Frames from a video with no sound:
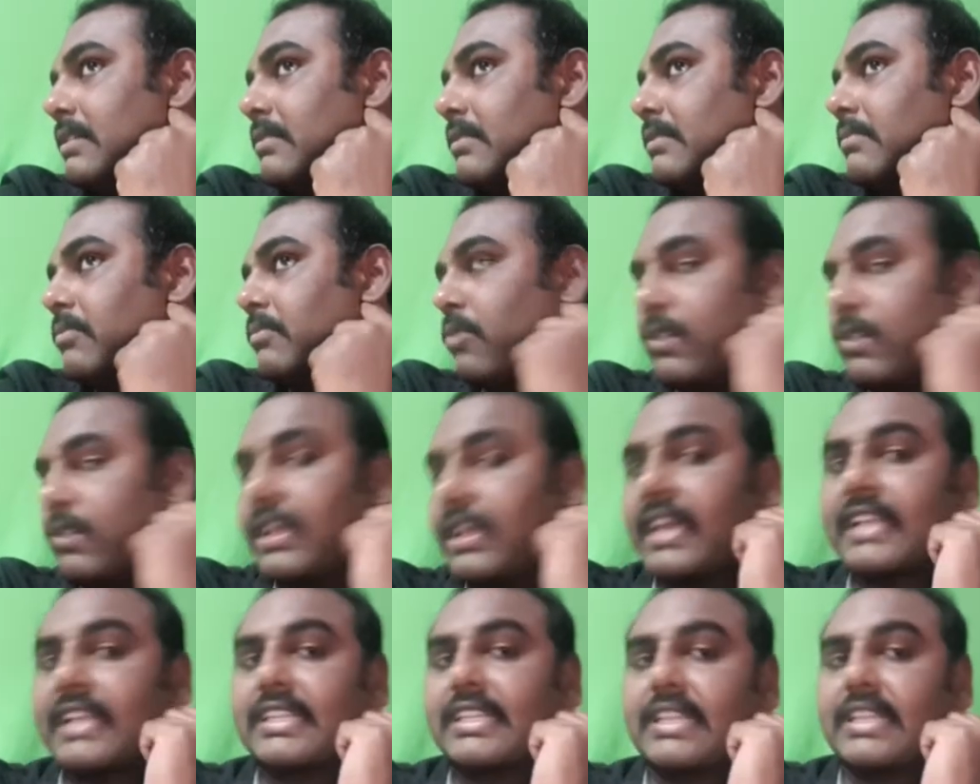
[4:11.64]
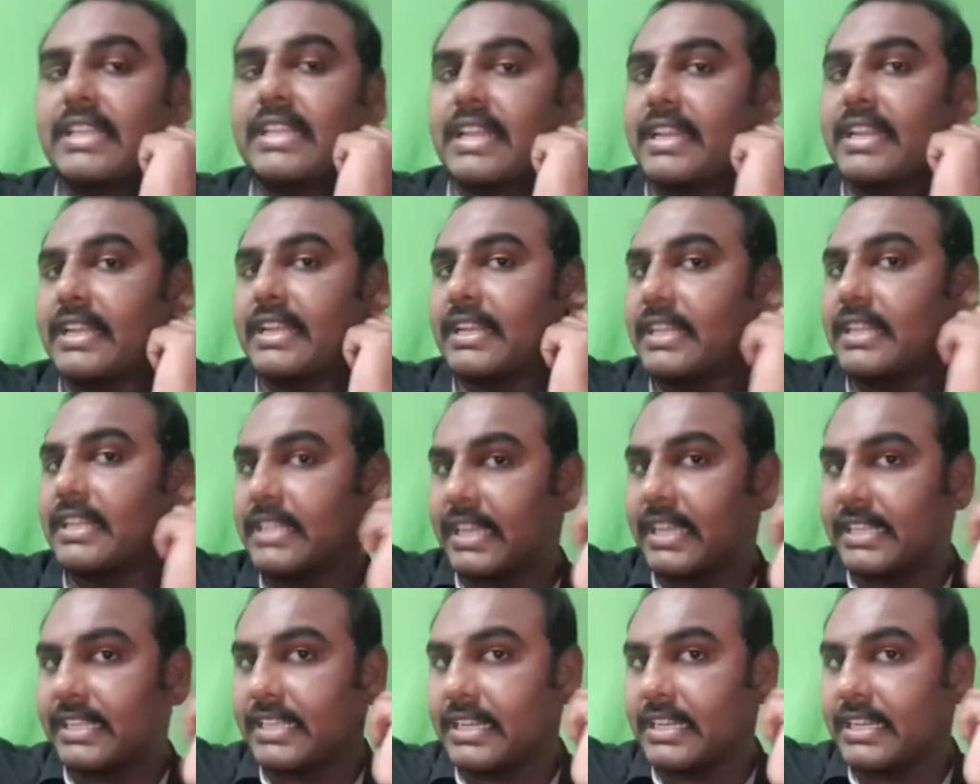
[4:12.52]
bony external lateral canal the
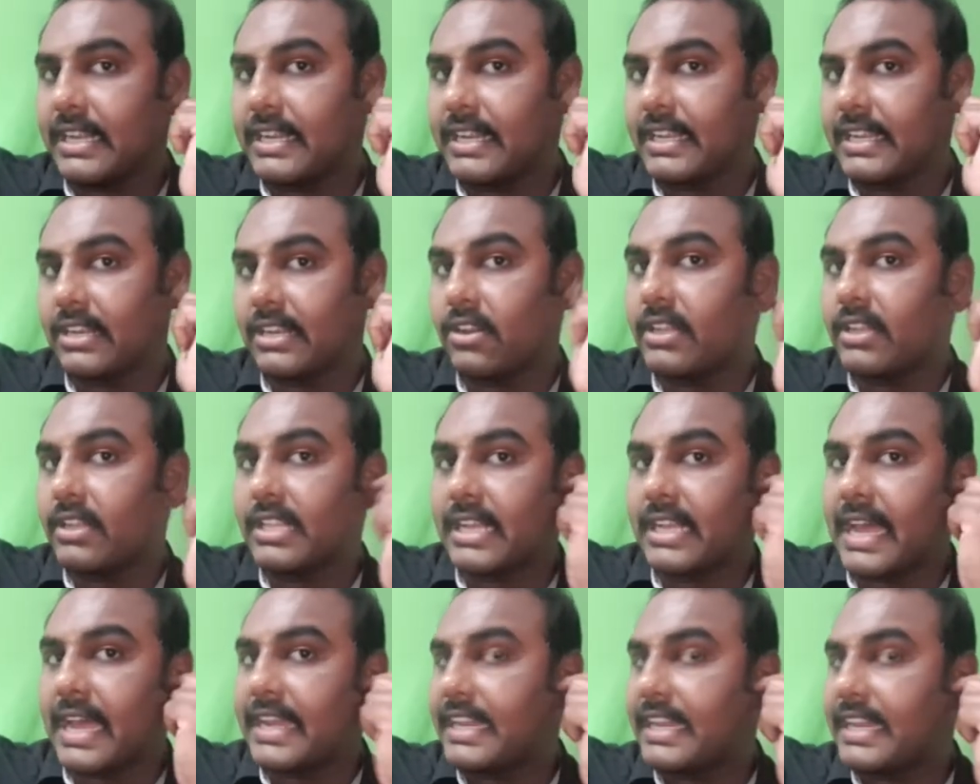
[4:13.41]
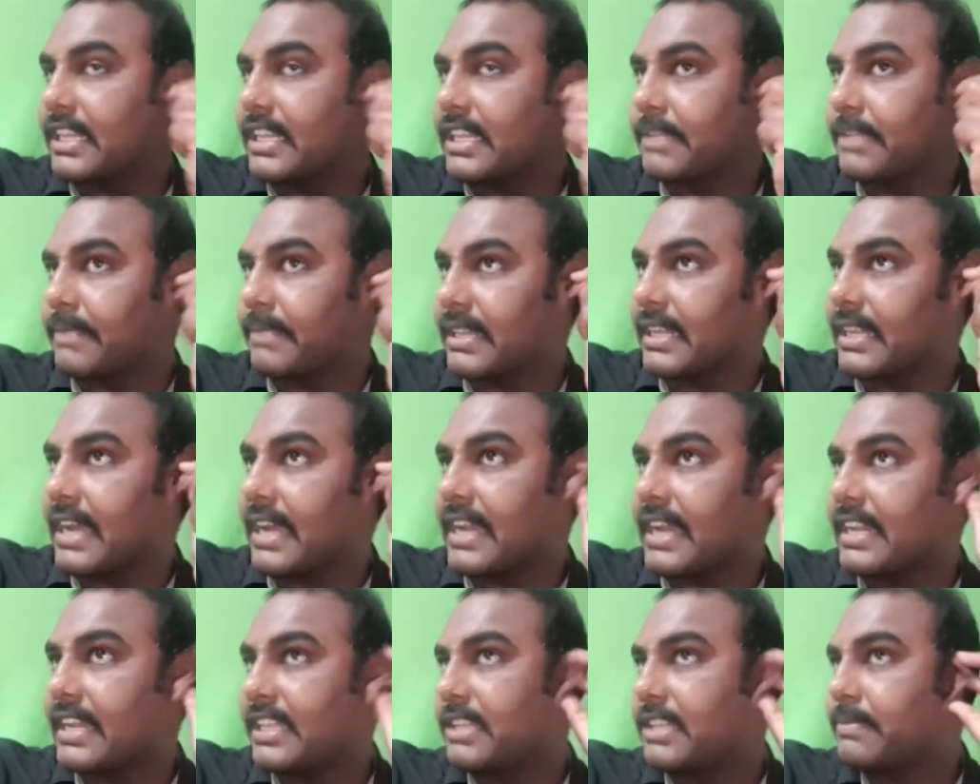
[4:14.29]
external lateral canal not the cartilaginous part the
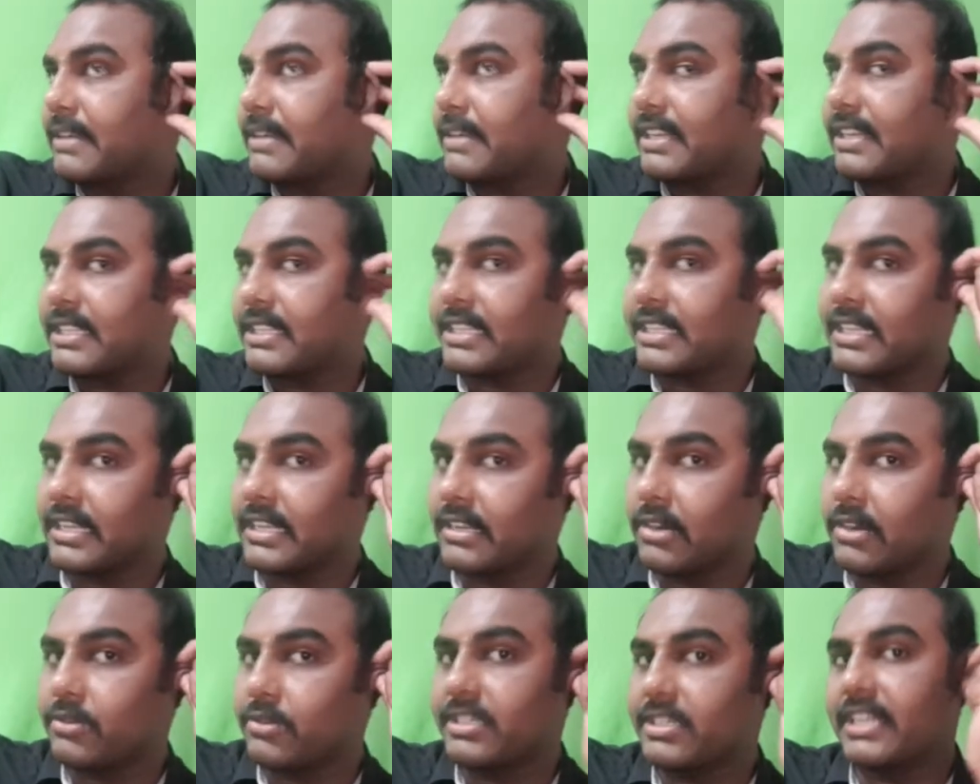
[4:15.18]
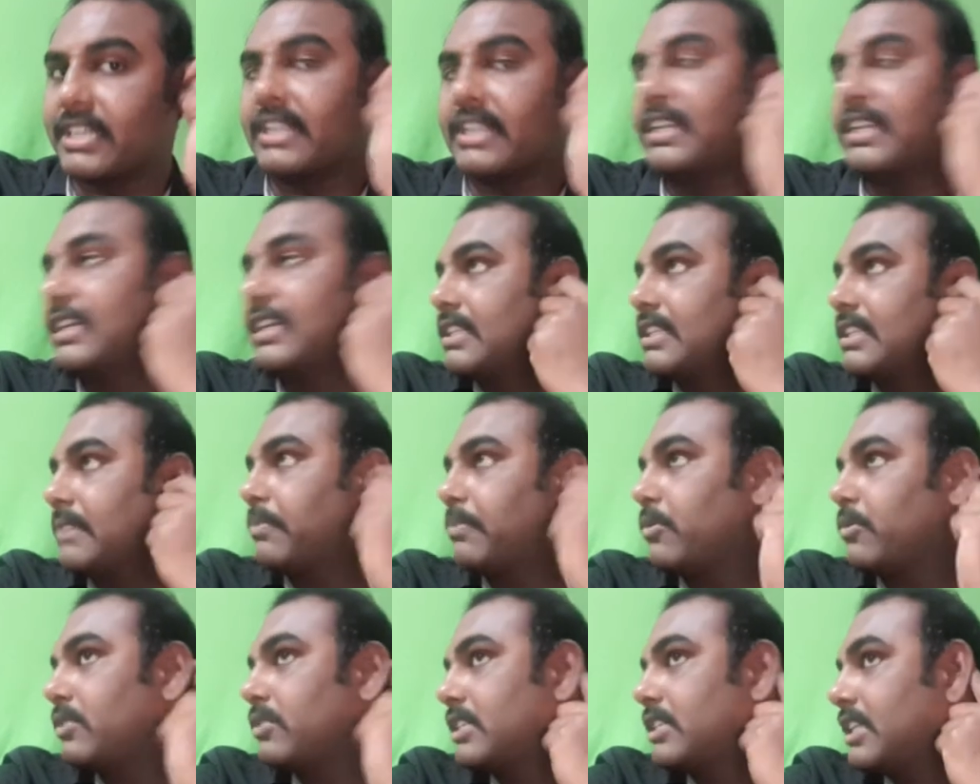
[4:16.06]
cartilaginous part is here outside the
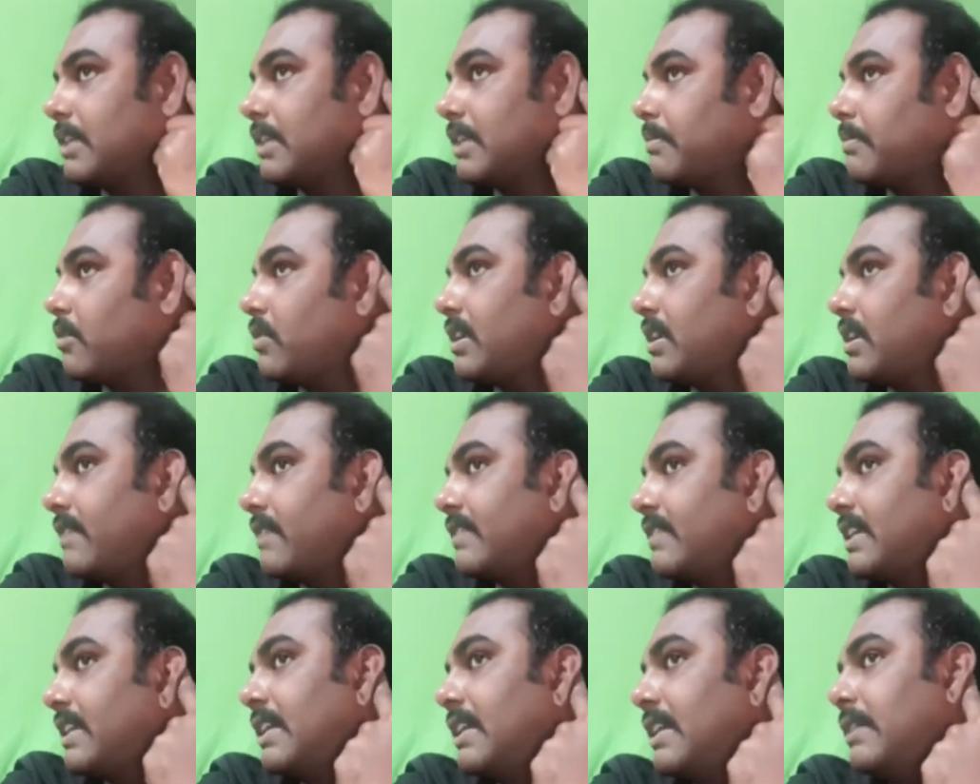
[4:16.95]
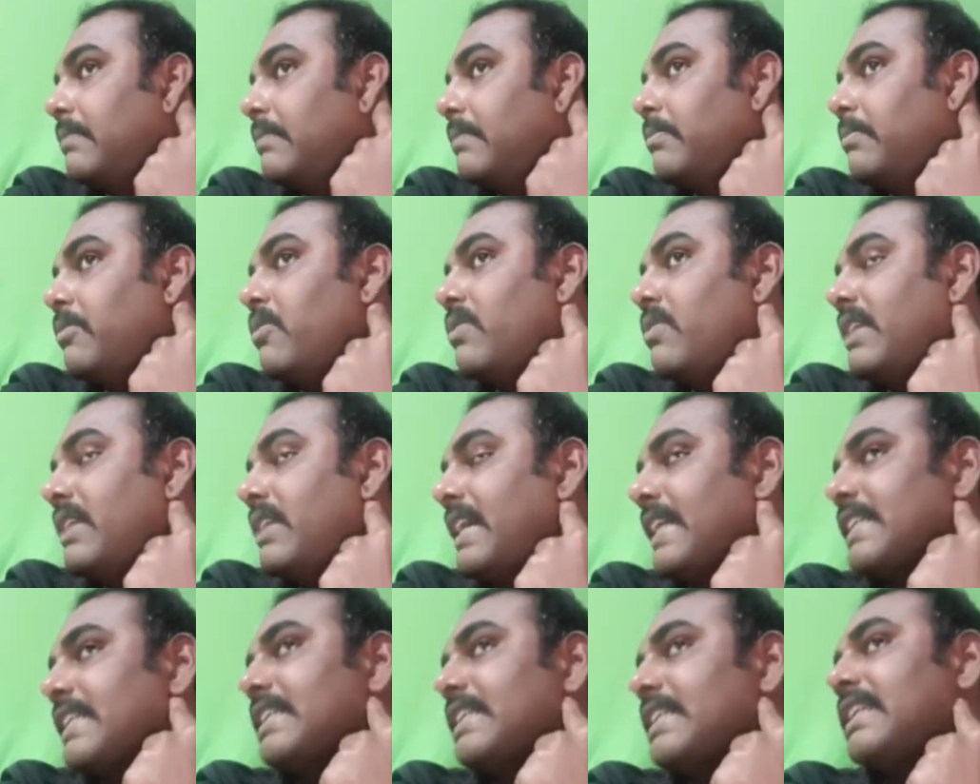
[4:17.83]
posterior boundary of the bony
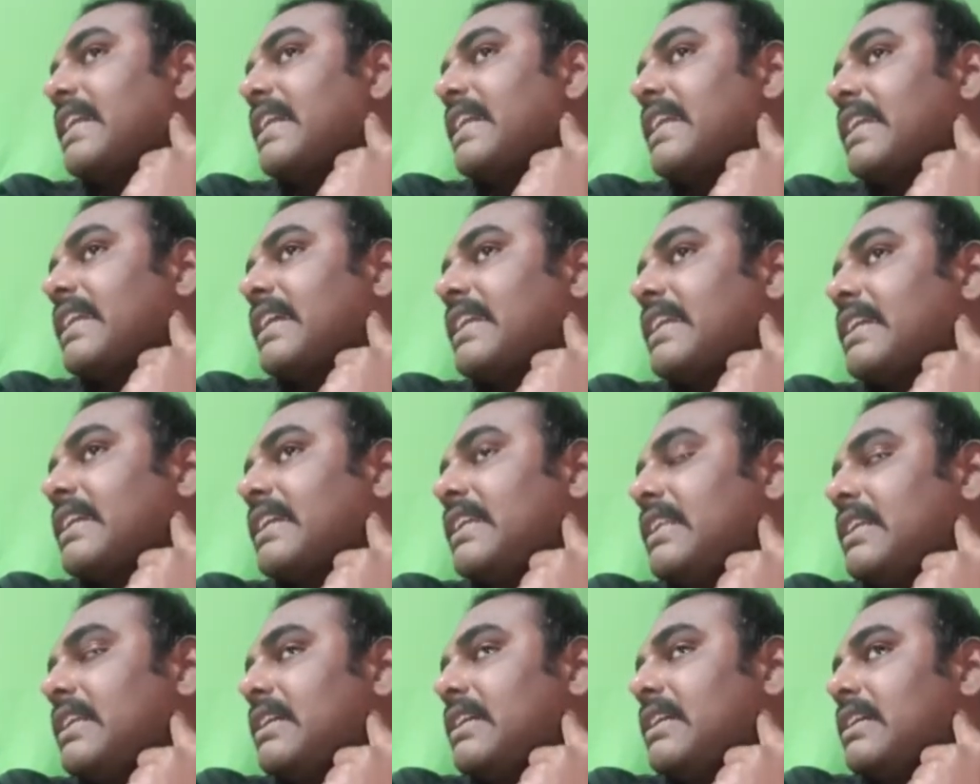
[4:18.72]
external lateral canal